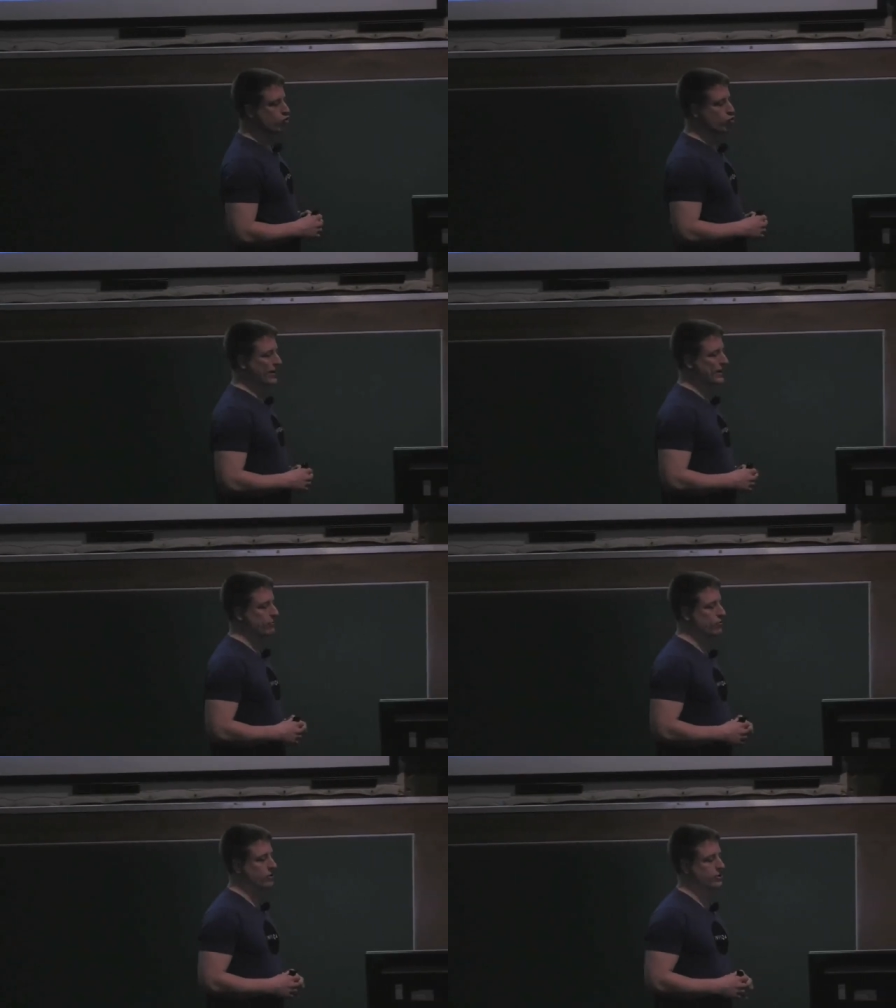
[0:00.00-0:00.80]

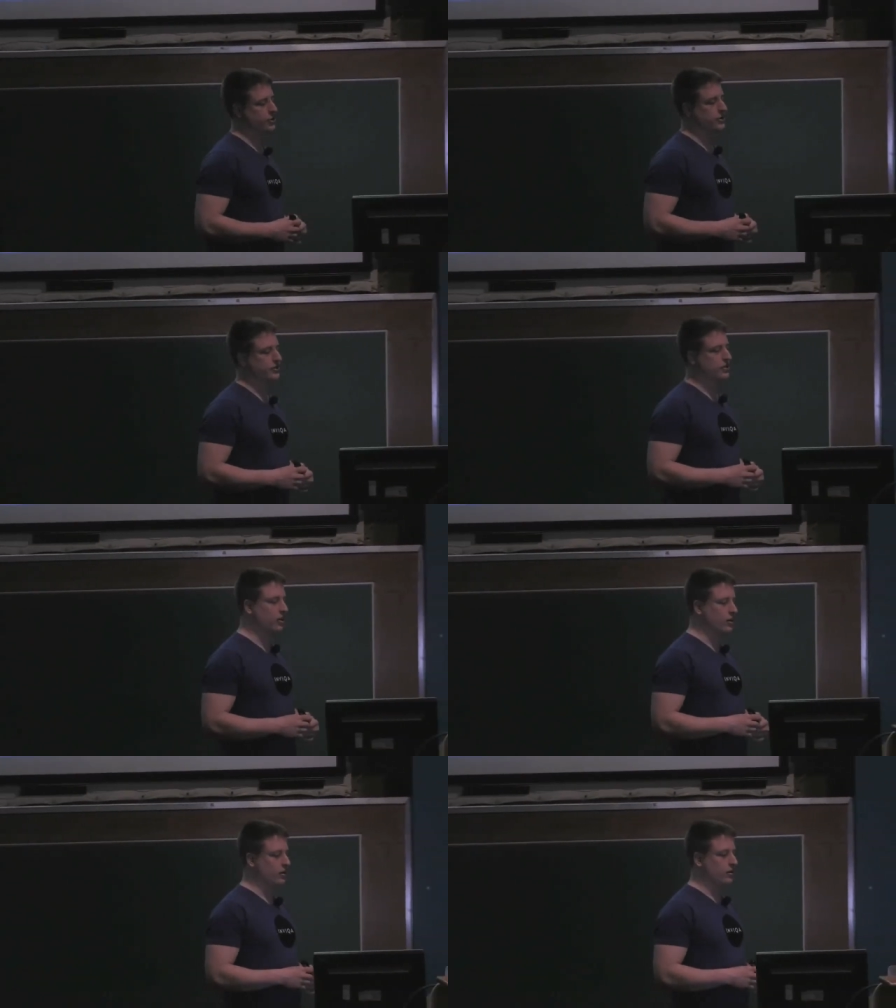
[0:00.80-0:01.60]
Tracking branches
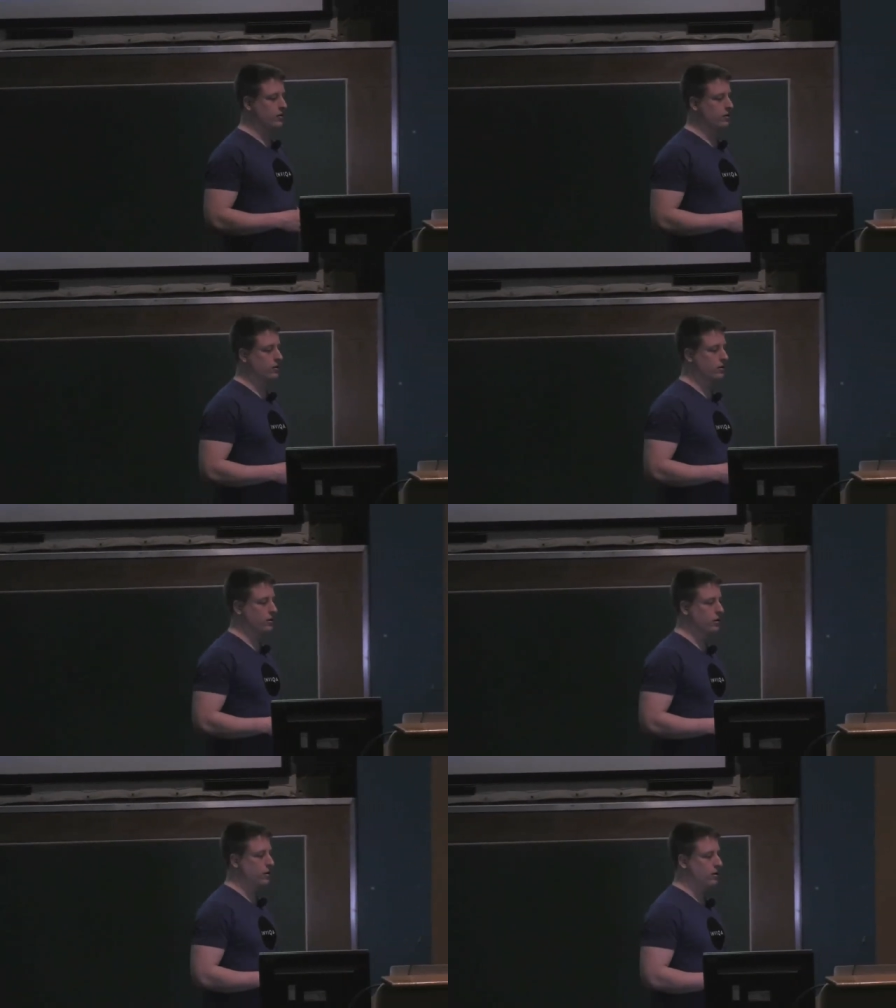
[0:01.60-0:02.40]
are
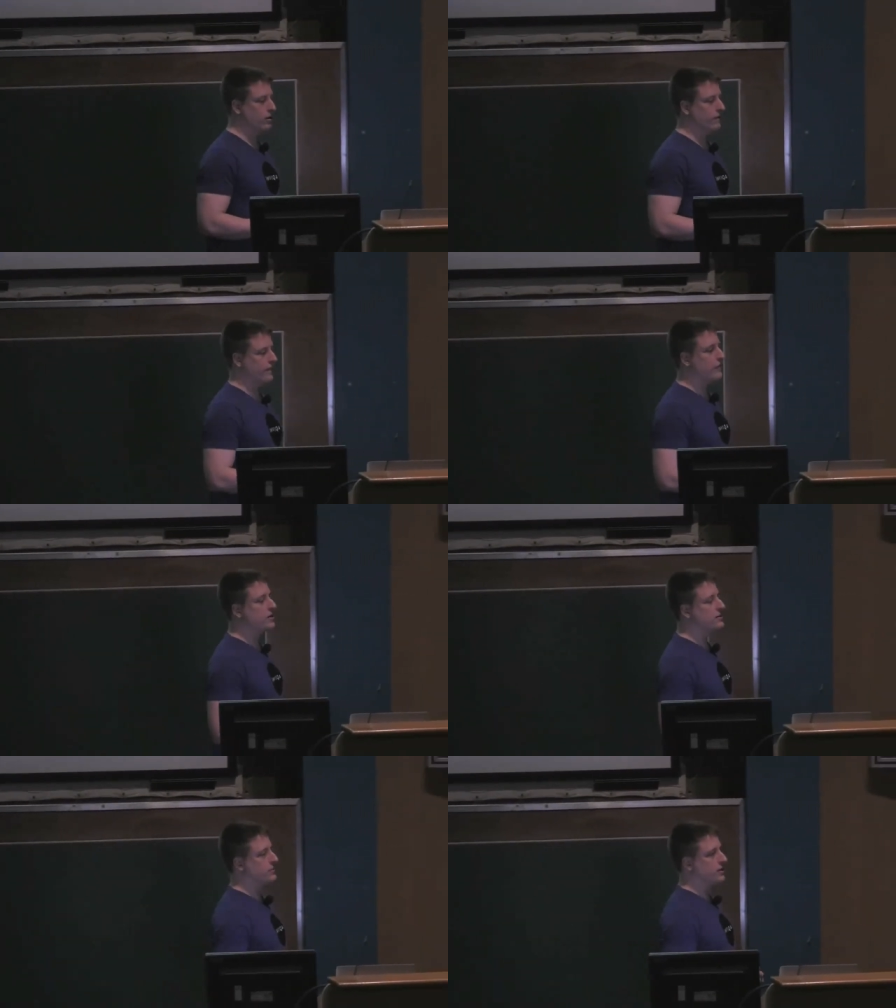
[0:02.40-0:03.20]
very
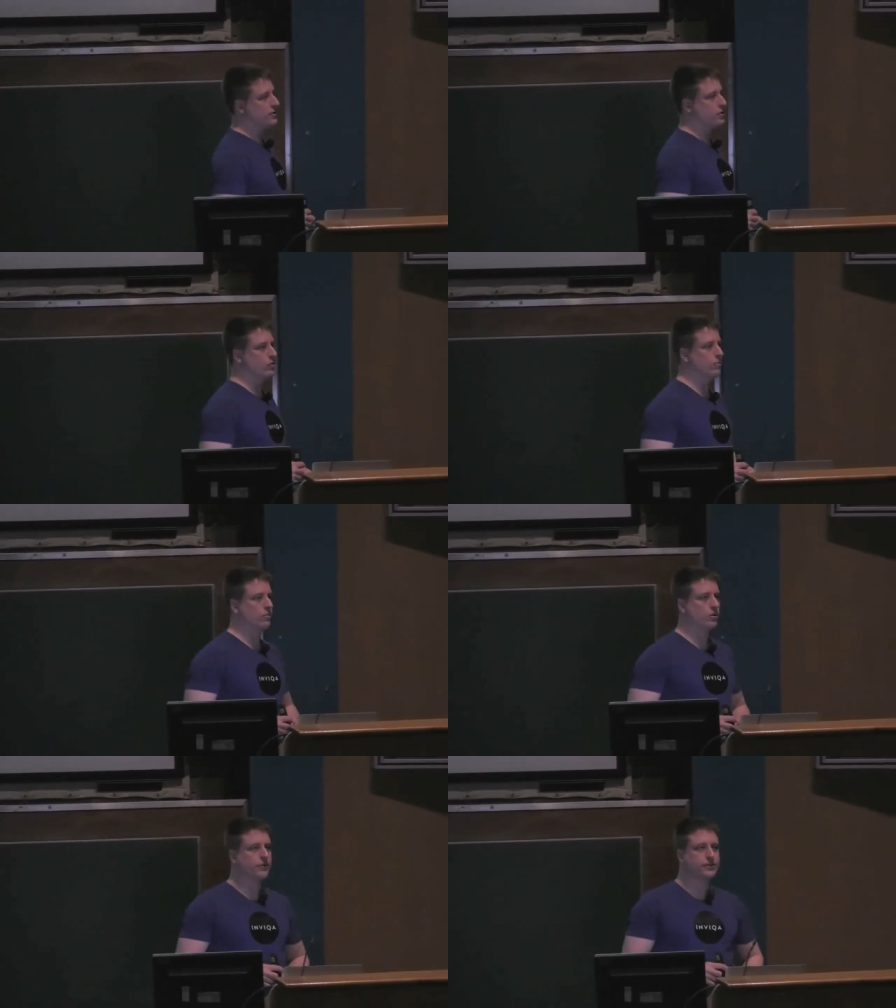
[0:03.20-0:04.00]
similar to normal
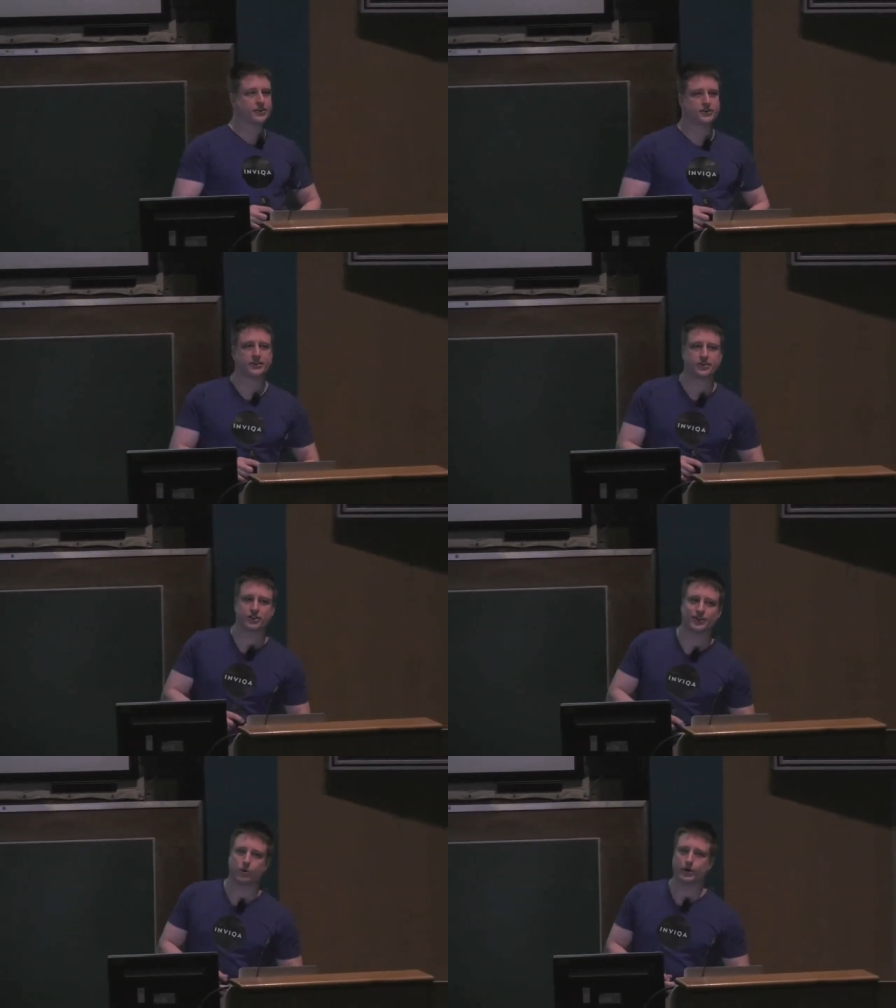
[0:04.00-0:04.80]
branches. It's
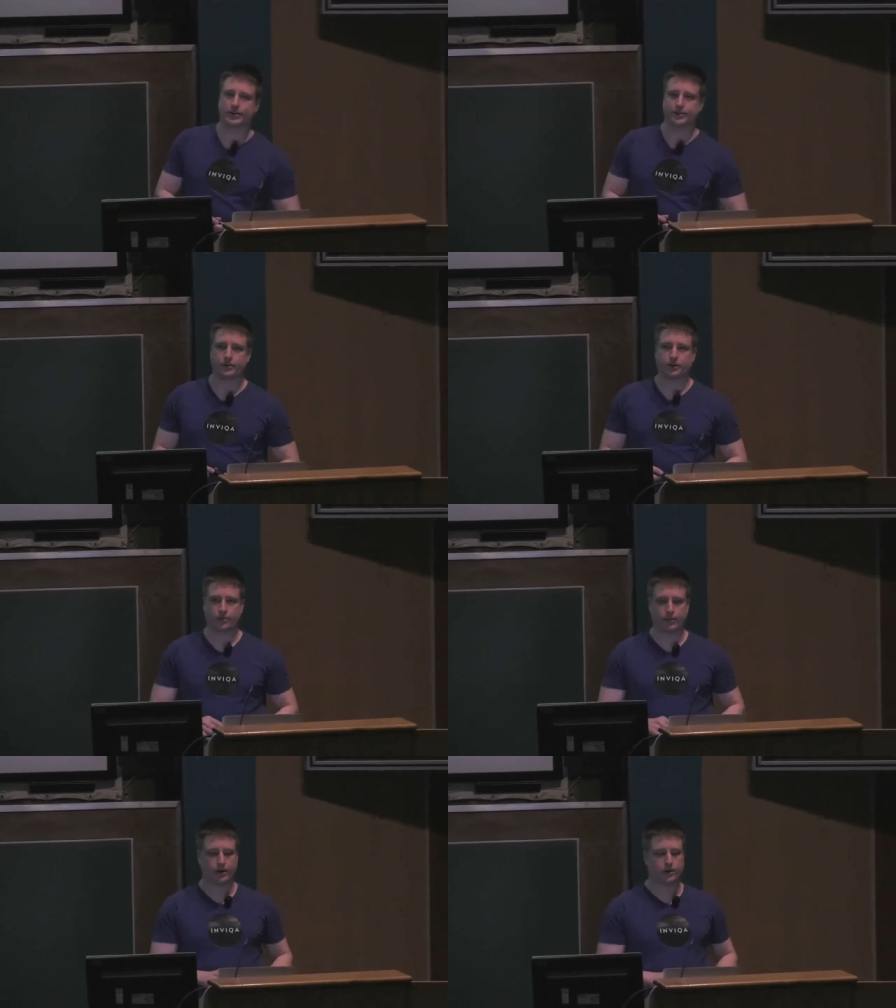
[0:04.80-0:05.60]
just a pointer to a
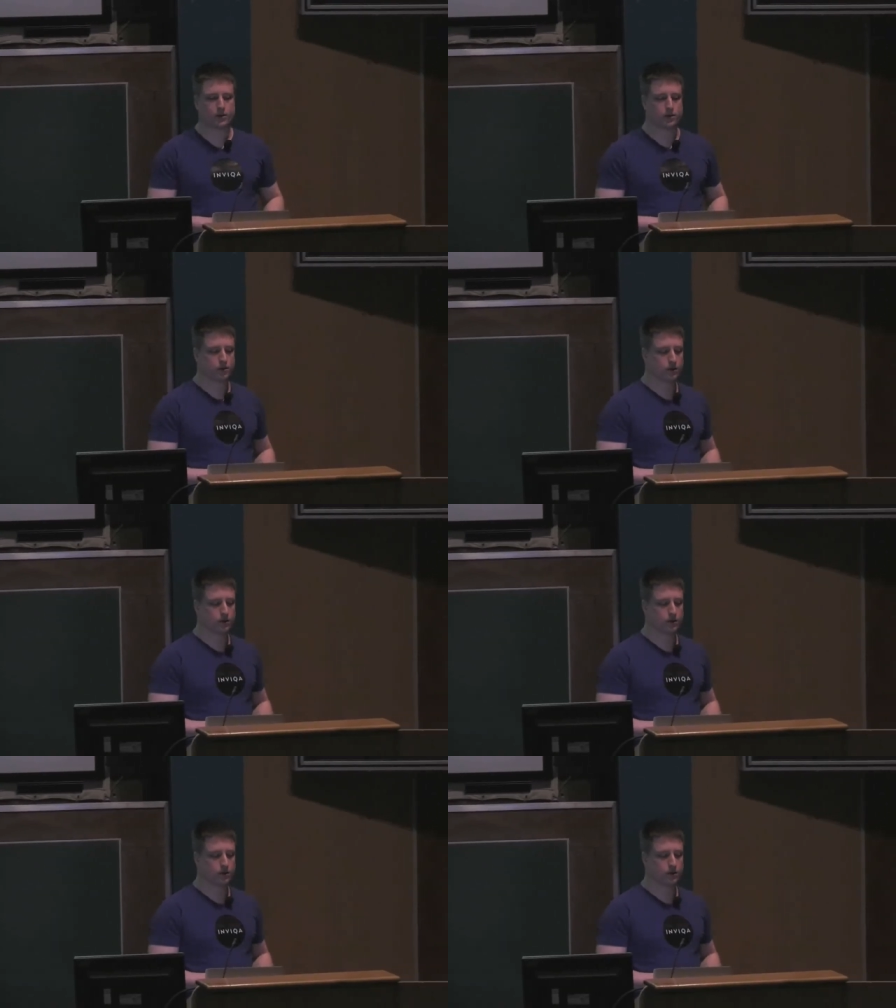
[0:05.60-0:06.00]
commit.